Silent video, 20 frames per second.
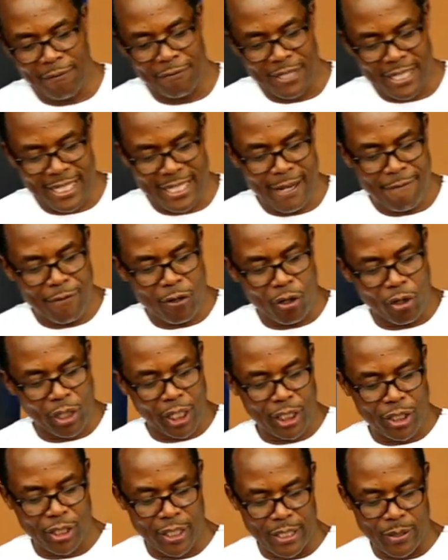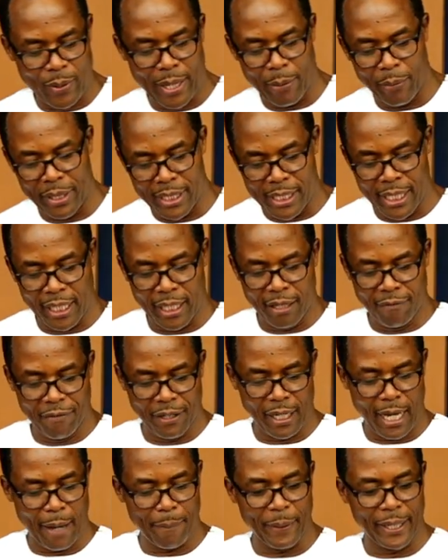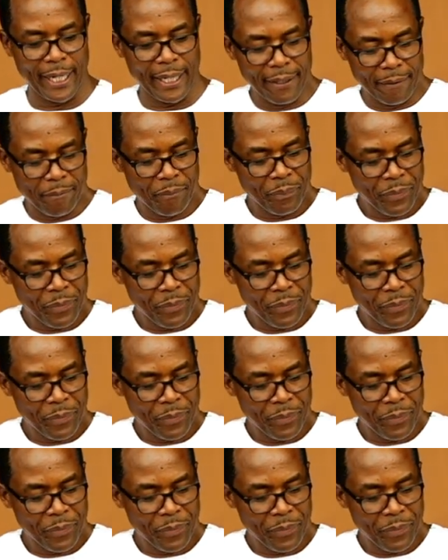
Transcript: several occasions where we see giving happening,